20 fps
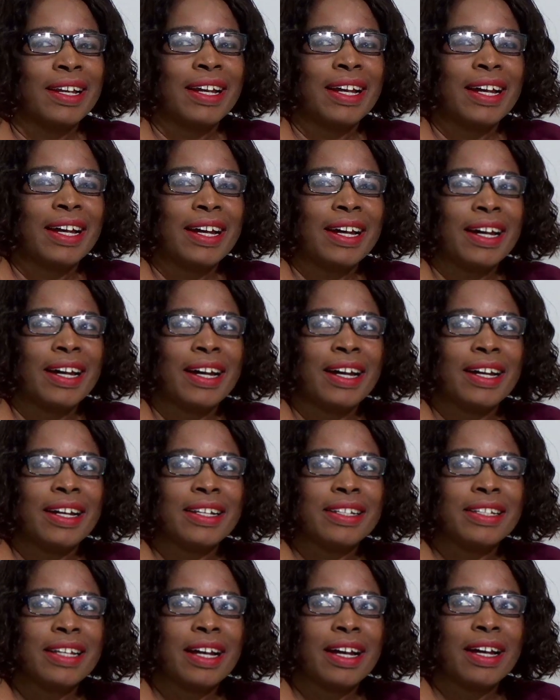the
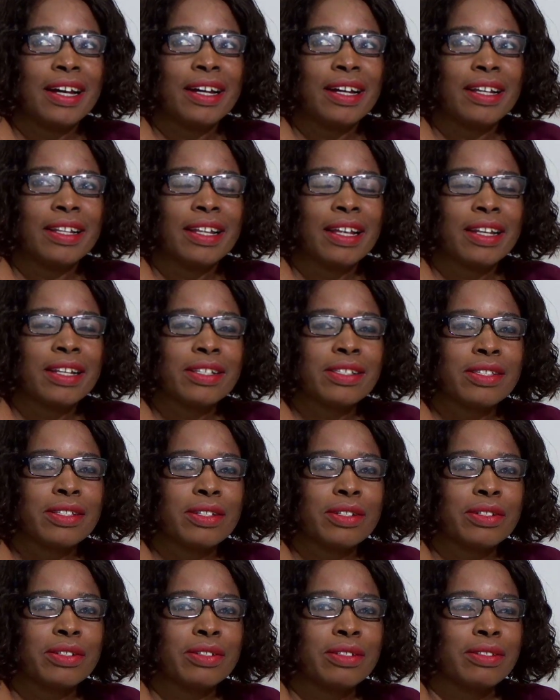top level
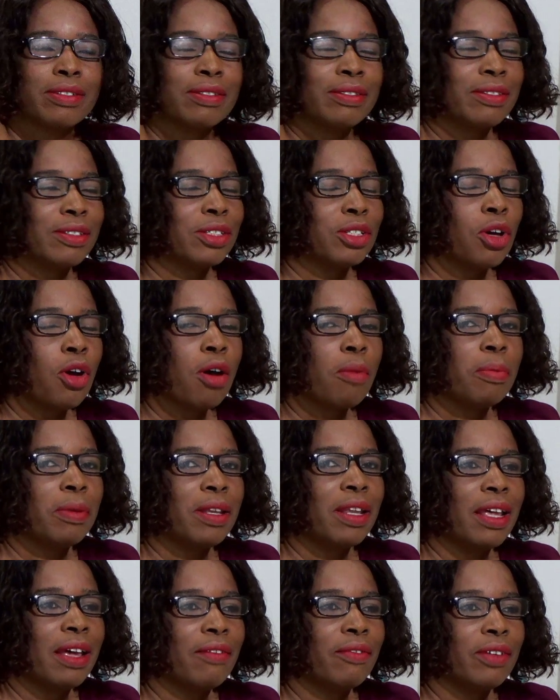that you can
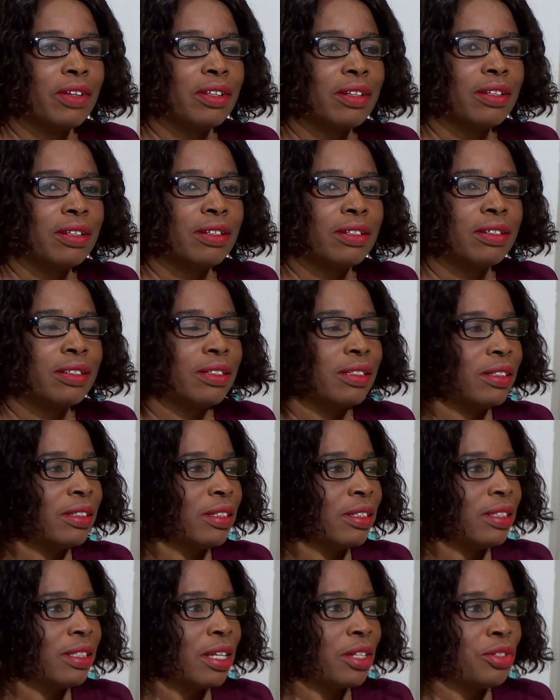go to
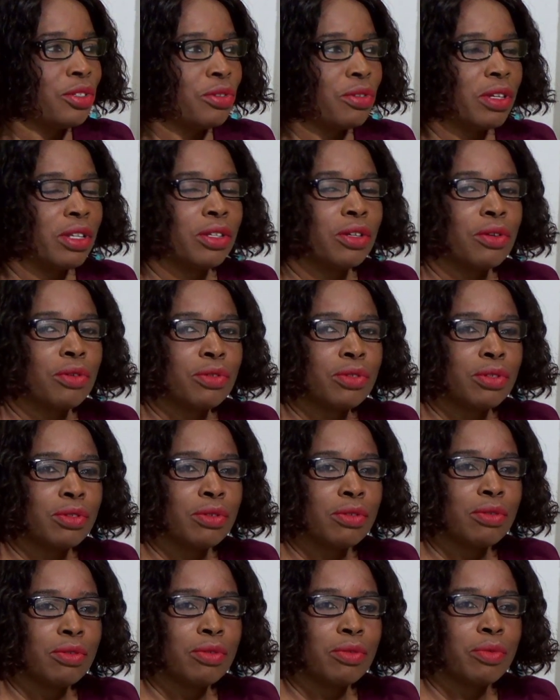after having a
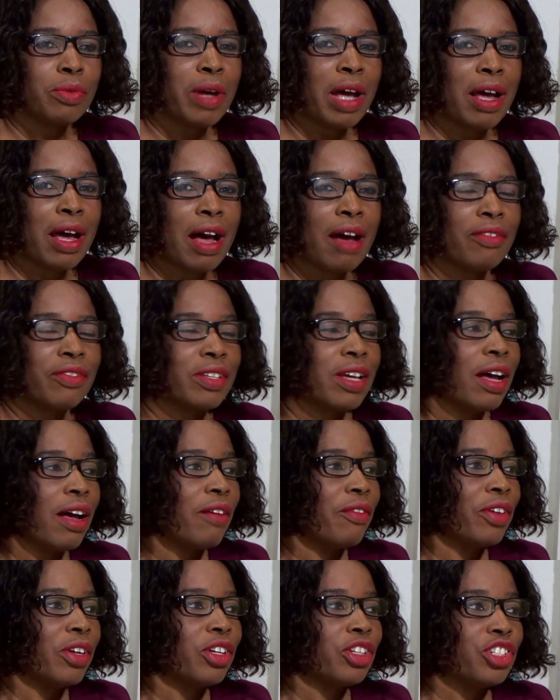child.
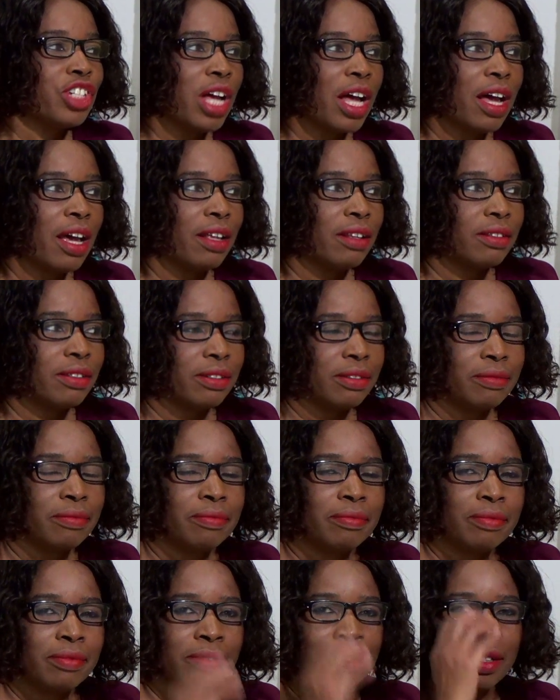And
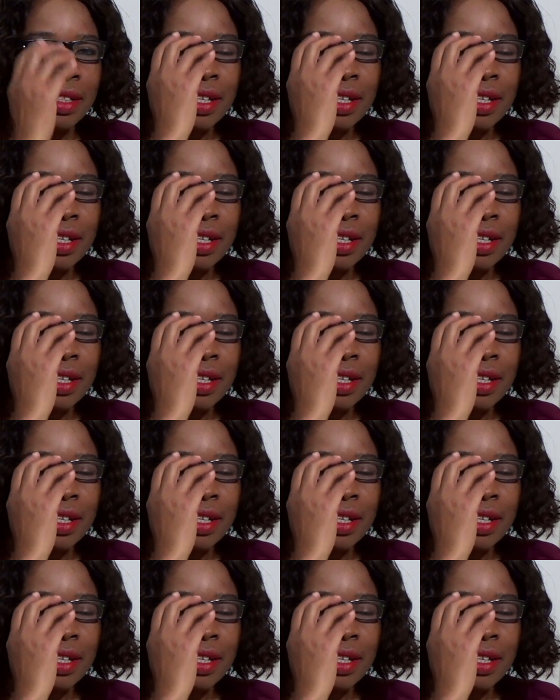um,